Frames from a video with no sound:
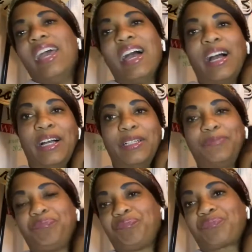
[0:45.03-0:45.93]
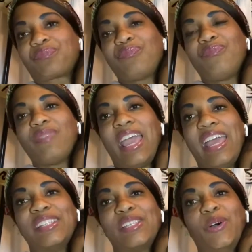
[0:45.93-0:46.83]
Um,
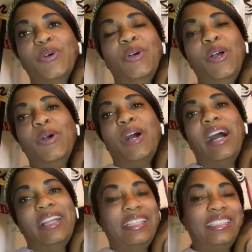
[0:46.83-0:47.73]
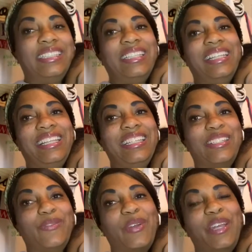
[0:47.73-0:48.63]
and so uh, this is Elise.
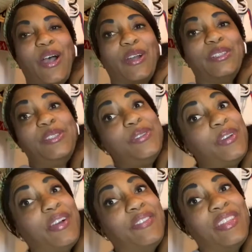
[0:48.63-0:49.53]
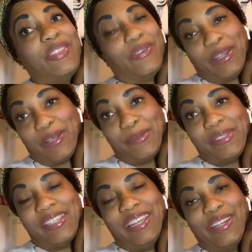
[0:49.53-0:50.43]
We are two of the three
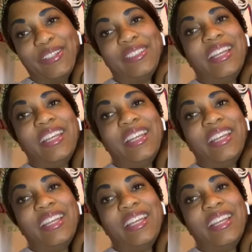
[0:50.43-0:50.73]
Tears.